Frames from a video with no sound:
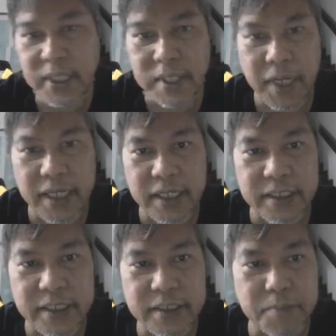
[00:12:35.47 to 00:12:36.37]
but it
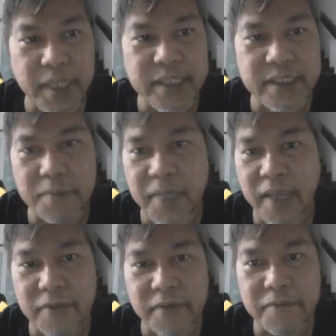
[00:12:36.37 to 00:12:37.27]
just made some
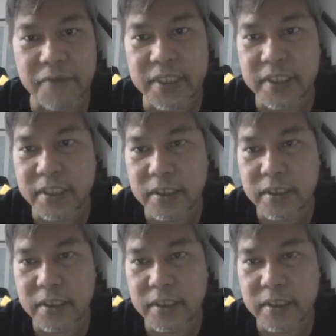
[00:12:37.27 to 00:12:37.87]
inference